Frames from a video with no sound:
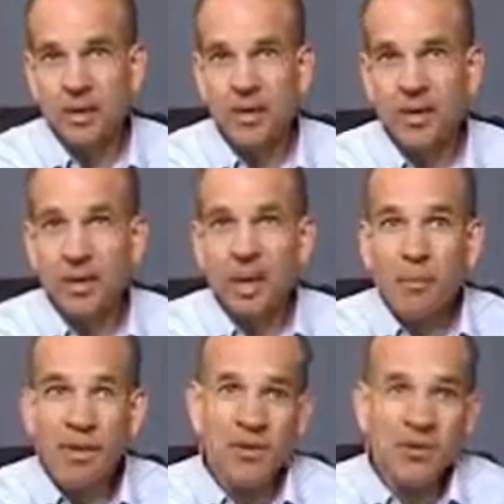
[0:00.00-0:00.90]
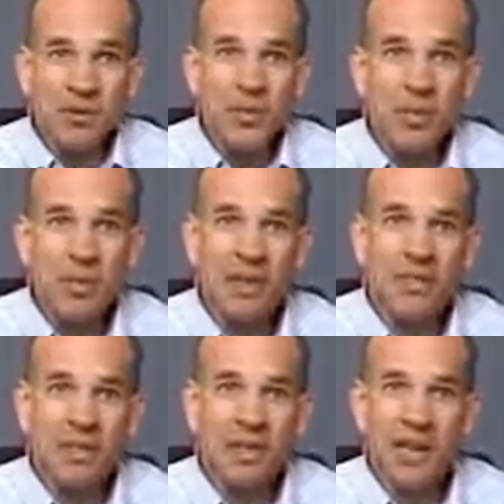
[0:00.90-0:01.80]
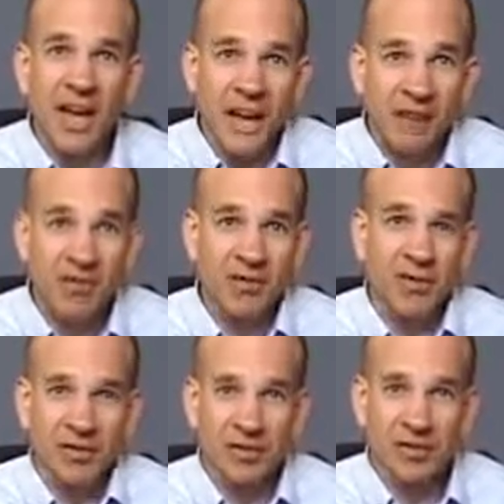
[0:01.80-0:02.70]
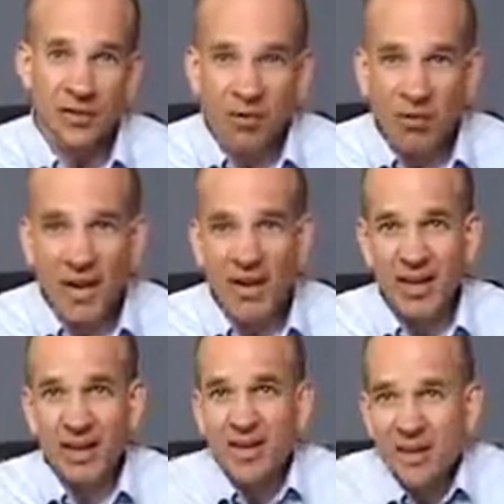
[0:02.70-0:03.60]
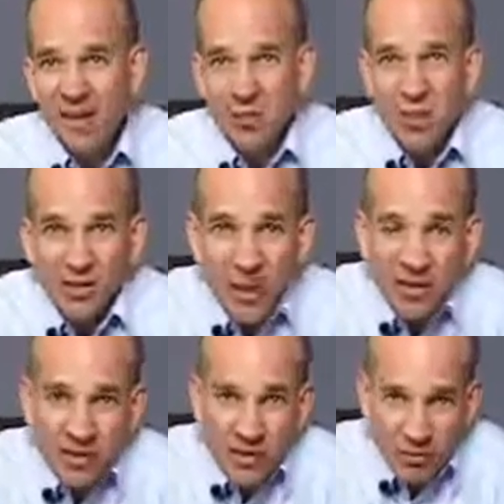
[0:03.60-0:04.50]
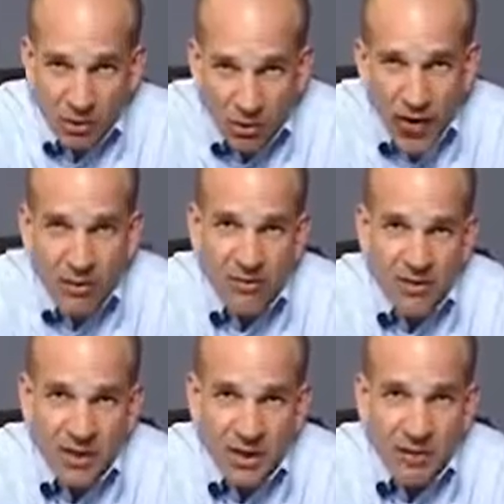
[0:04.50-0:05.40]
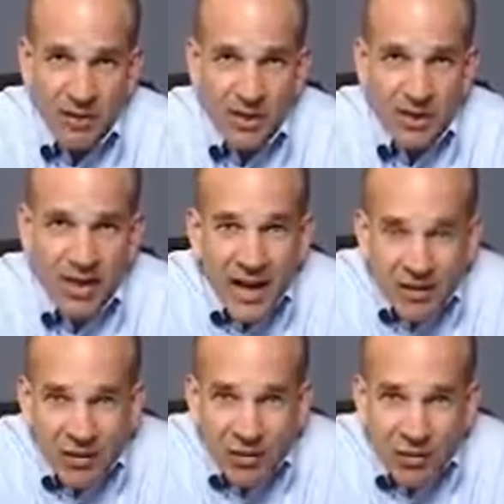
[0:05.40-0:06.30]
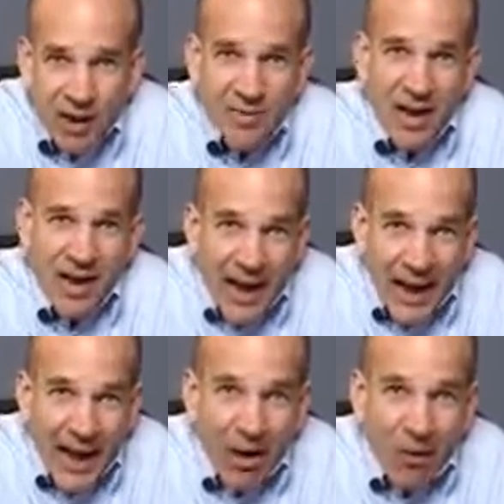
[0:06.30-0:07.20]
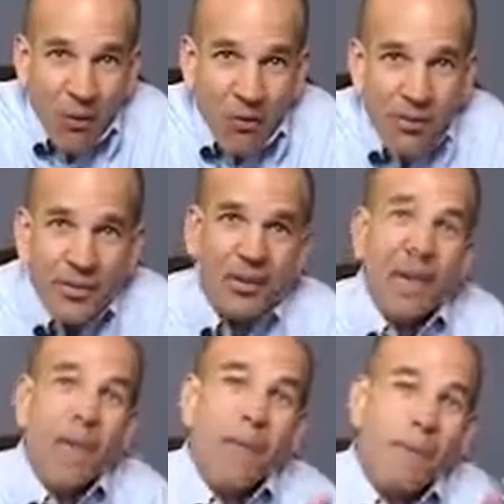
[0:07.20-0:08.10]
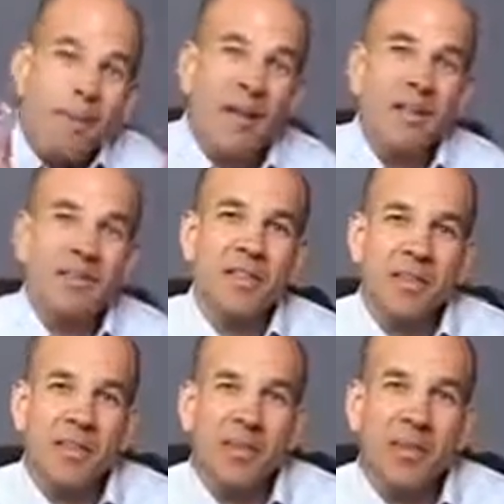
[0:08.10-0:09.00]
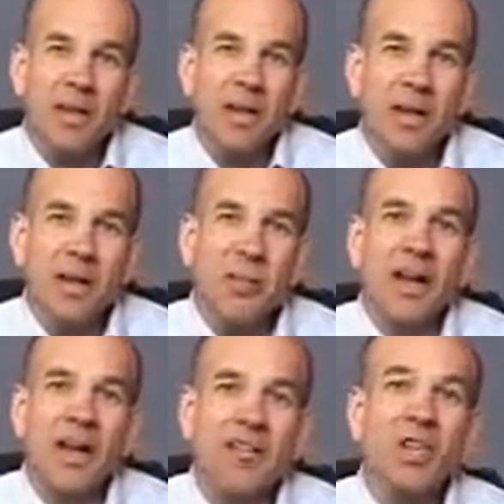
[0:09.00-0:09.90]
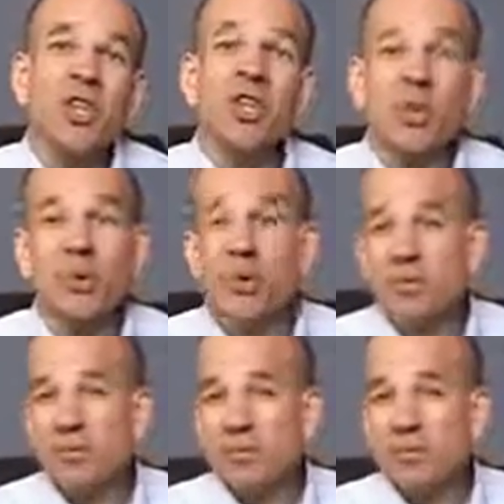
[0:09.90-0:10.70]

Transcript: Now, make sure that you mention that you have the skills, the training, the experience that are required for the job, and describe how they're going to benefit the company by having you